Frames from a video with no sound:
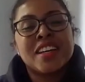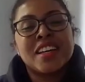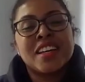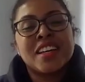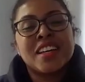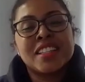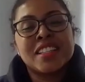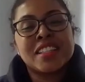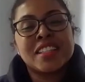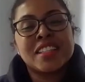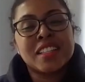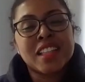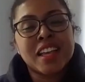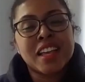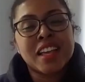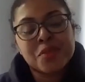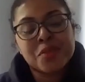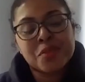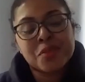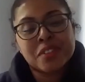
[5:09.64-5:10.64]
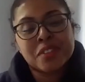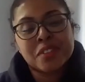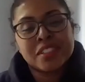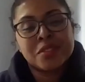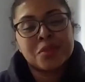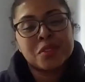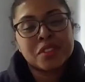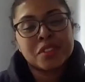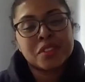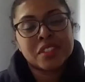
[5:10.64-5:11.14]
And then the last one,
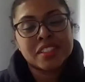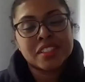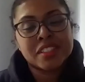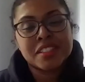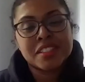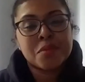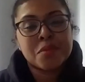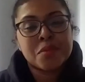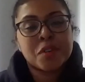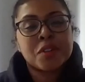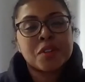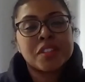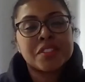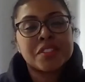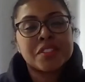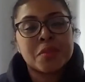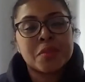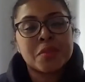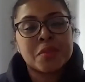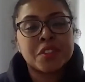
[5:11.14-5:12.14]
and we'll get into some more questions,